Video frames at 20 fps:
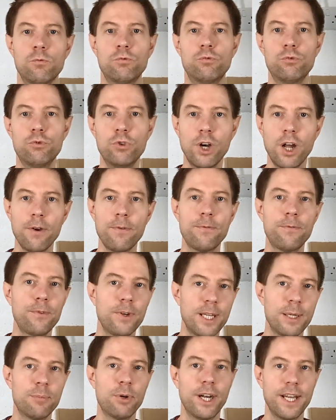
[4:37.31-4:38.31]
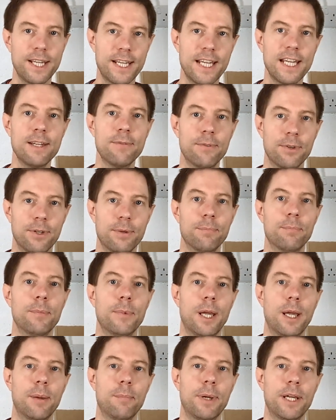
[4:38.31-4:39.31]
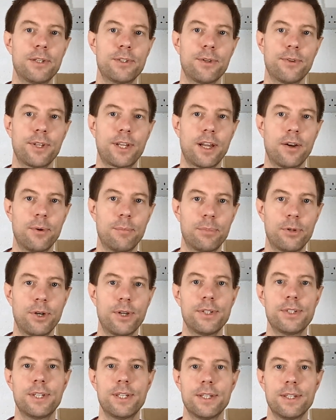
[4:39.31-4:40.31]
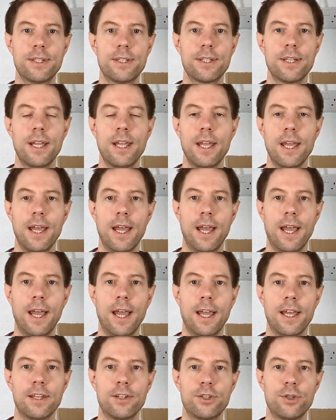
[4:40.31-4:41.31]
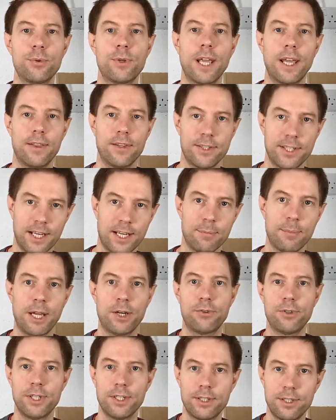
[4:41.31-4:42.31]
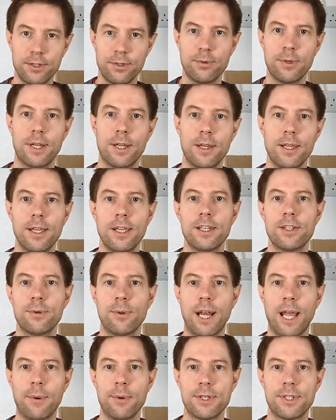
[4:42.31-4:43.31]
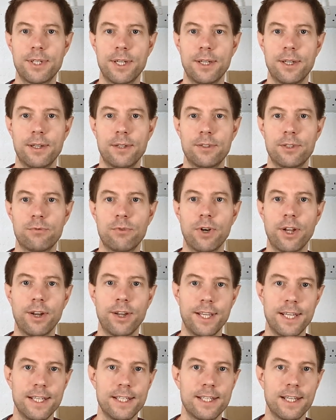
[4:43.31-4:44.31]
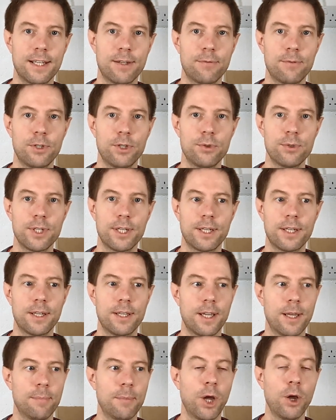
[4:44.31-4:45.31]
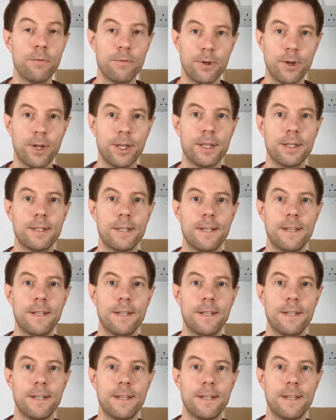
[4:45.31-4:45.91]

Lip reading: roughly break even based on the current prices to get the second battery to allow us to run our heating using overnight